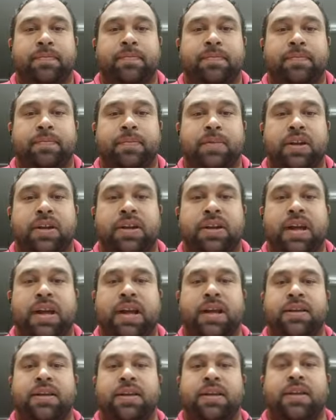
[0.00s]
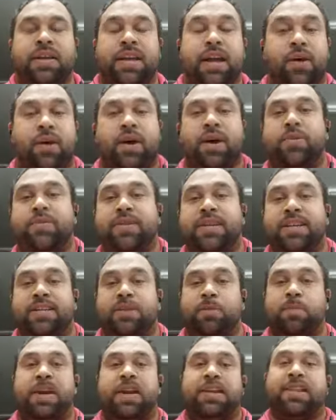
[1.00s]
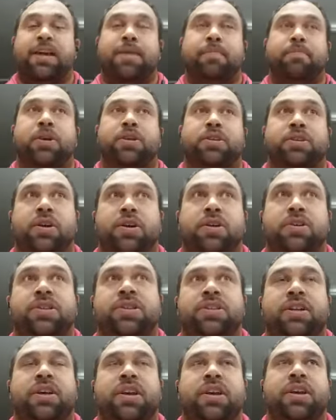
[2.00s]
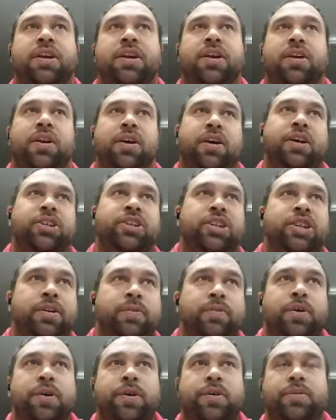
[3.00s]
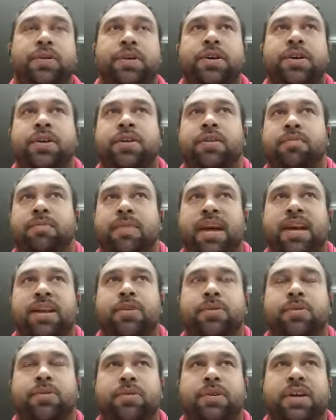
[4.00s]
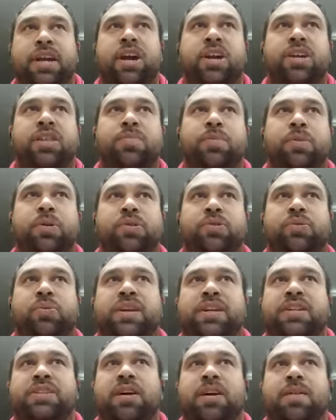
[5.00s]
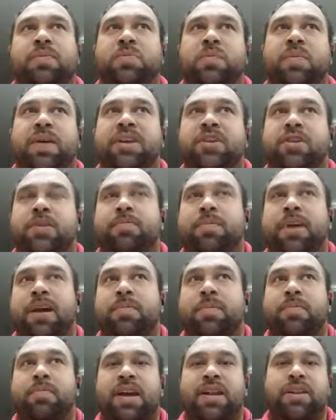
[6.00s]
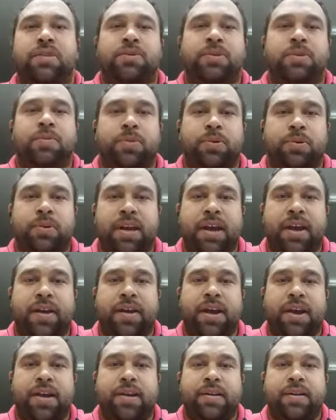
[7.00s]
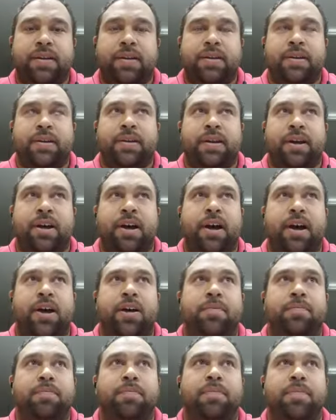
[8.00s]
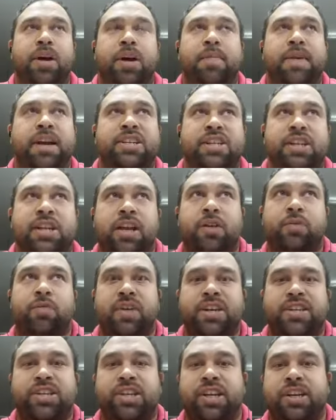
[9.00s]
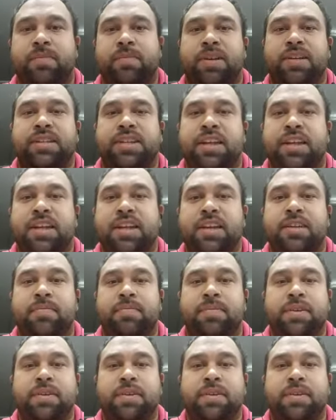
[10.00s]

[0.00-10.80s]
Okay? Now, I would expect that most coaches are going to go, oh shit, well, Manuel carried the ball 20 times. Maybe Manuel's a ball carrier. I'm actually going to rejig my team.